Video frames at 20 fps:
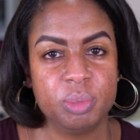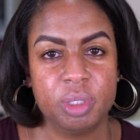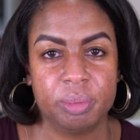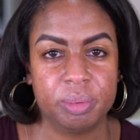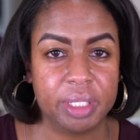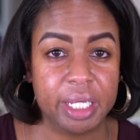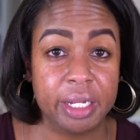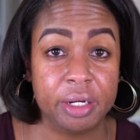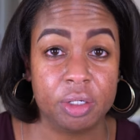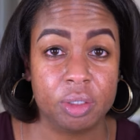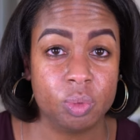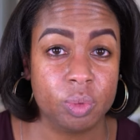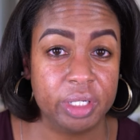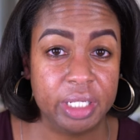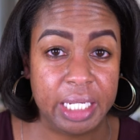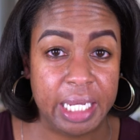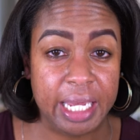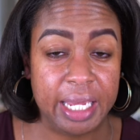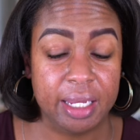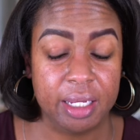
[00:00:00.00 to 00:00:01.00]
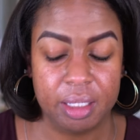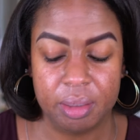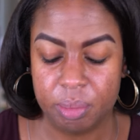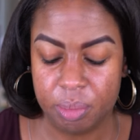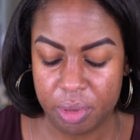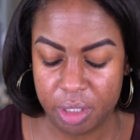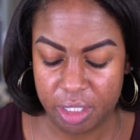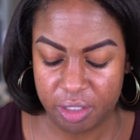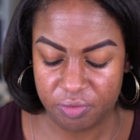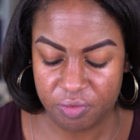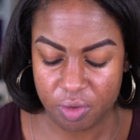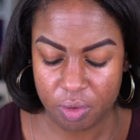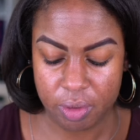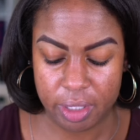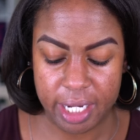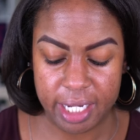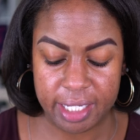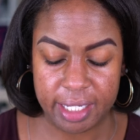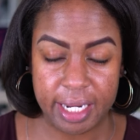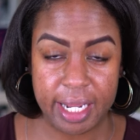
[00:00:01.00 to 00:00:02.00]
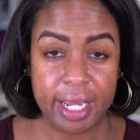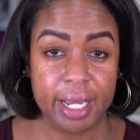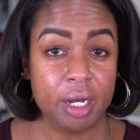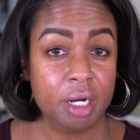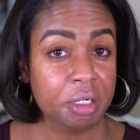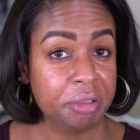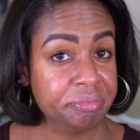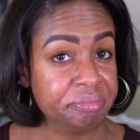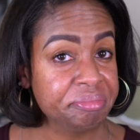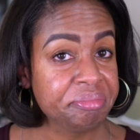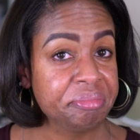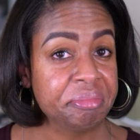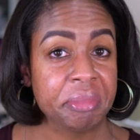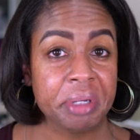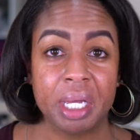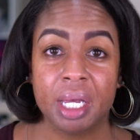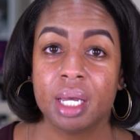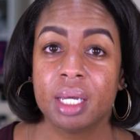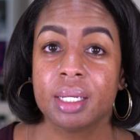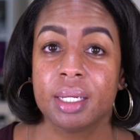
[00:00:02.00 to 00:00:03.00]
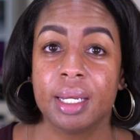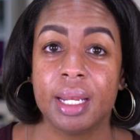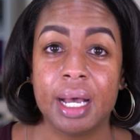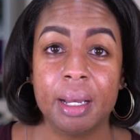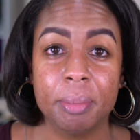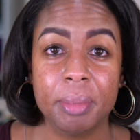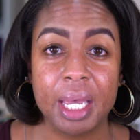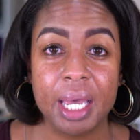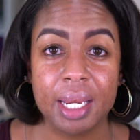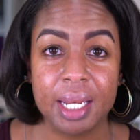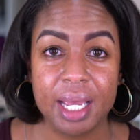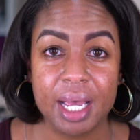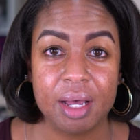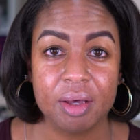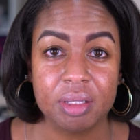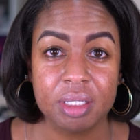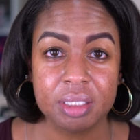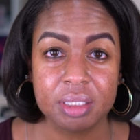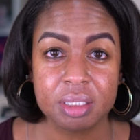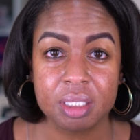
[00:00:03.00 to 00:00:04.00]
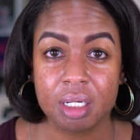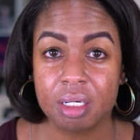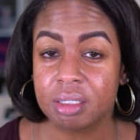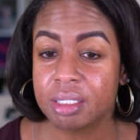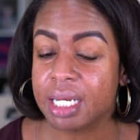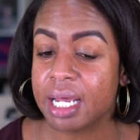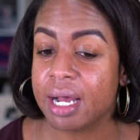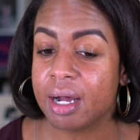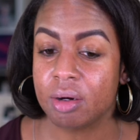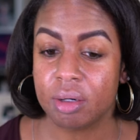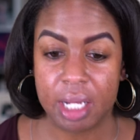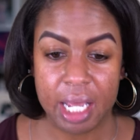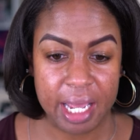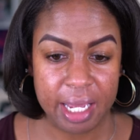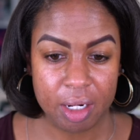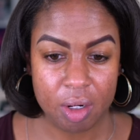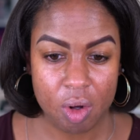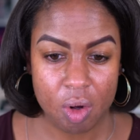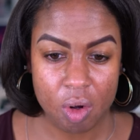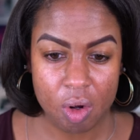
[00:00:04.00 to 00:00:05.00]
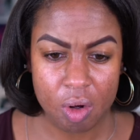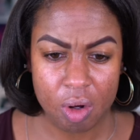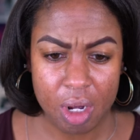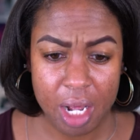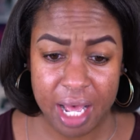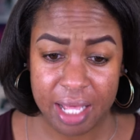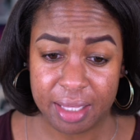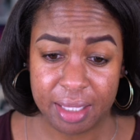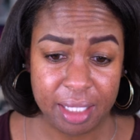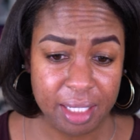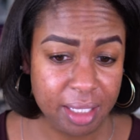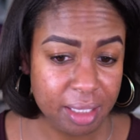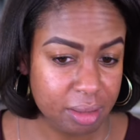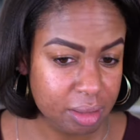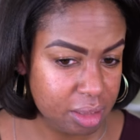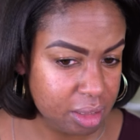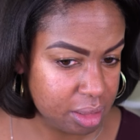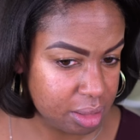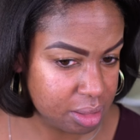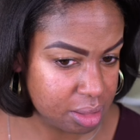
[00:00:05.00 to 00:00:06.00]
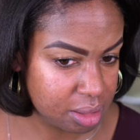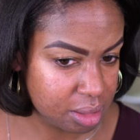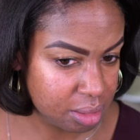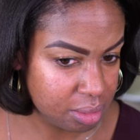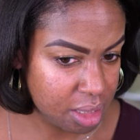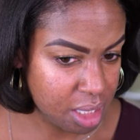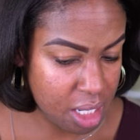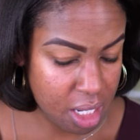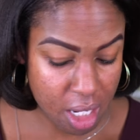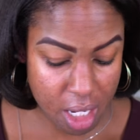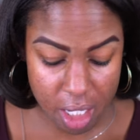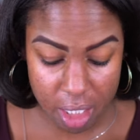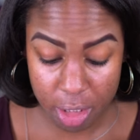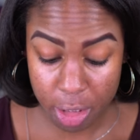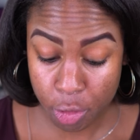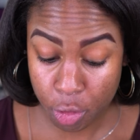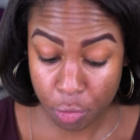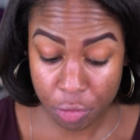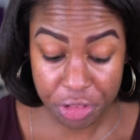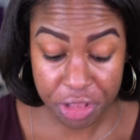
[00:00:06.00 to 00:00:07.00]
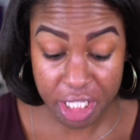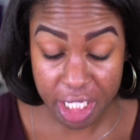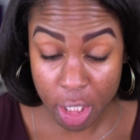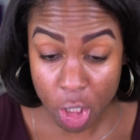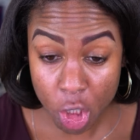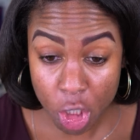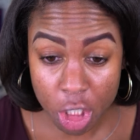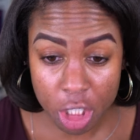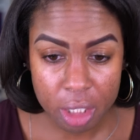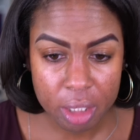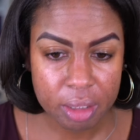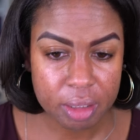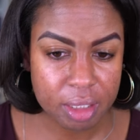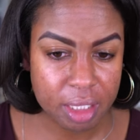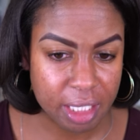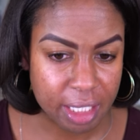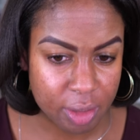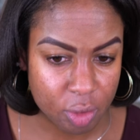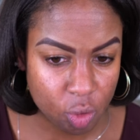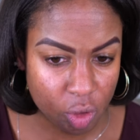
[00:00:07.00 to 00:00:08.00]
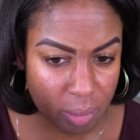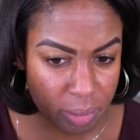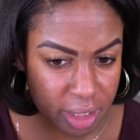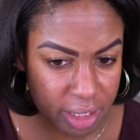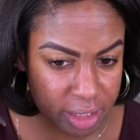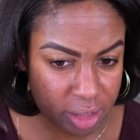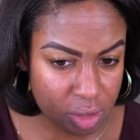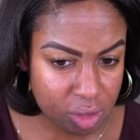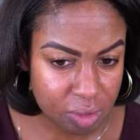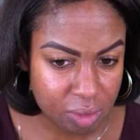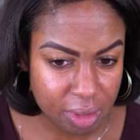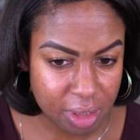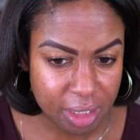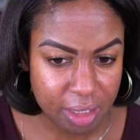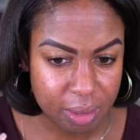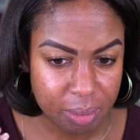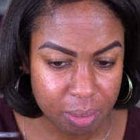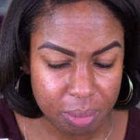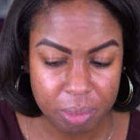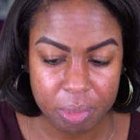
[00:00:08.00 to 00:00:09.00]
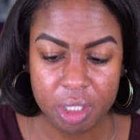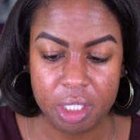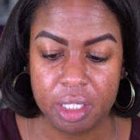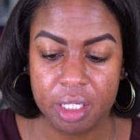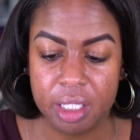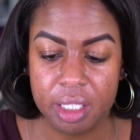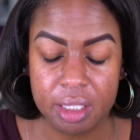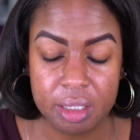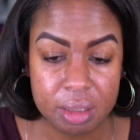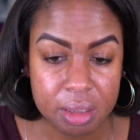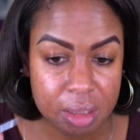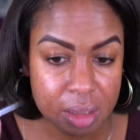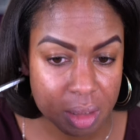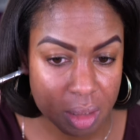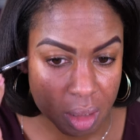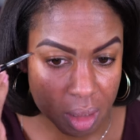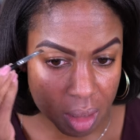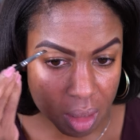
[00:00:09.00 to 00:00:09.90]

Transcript: them up later, we can, but for right now, not mad at how this turned out at all. I think it looks a little thicker than I normally do them, but